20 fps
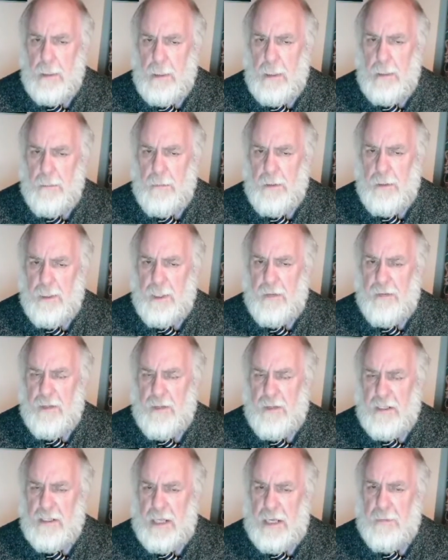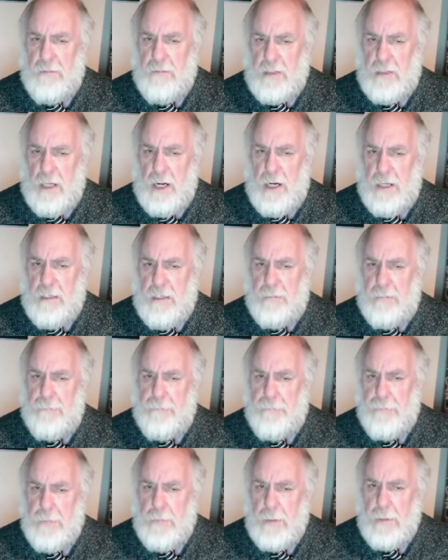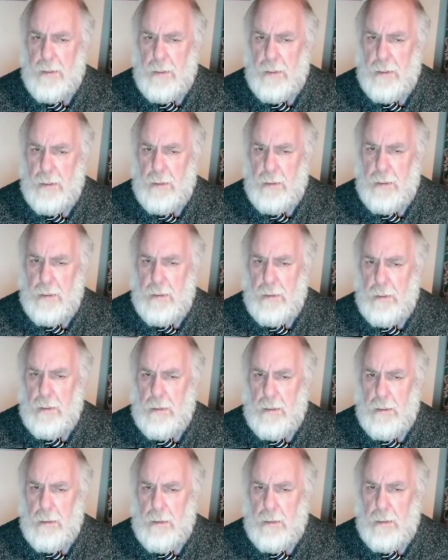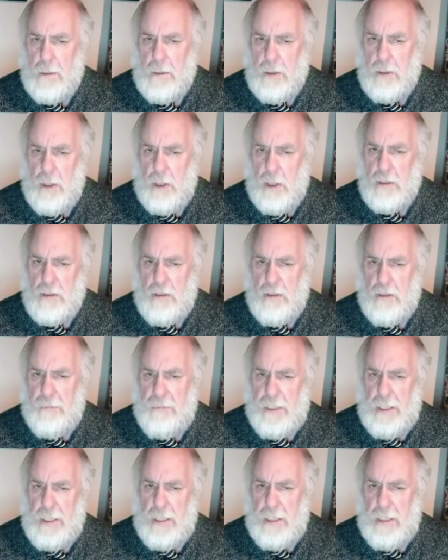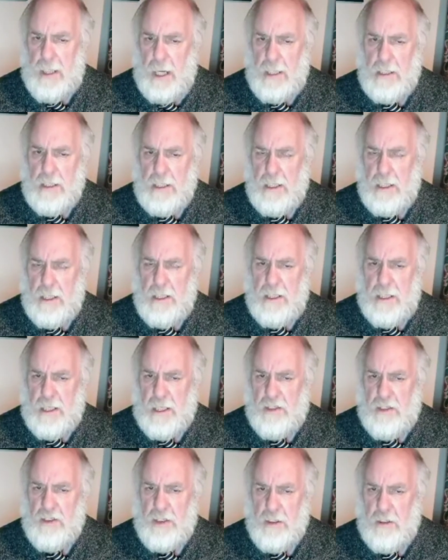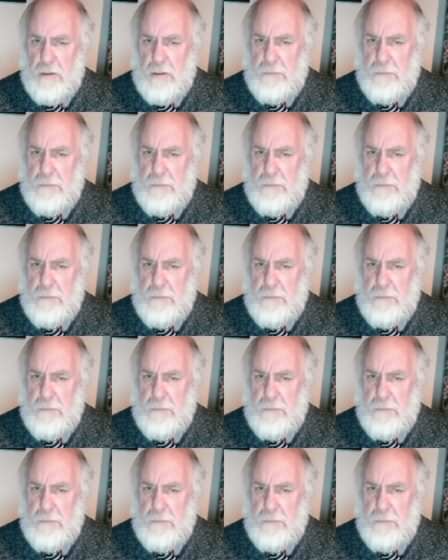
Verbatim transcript: but at the same time not to be unconditional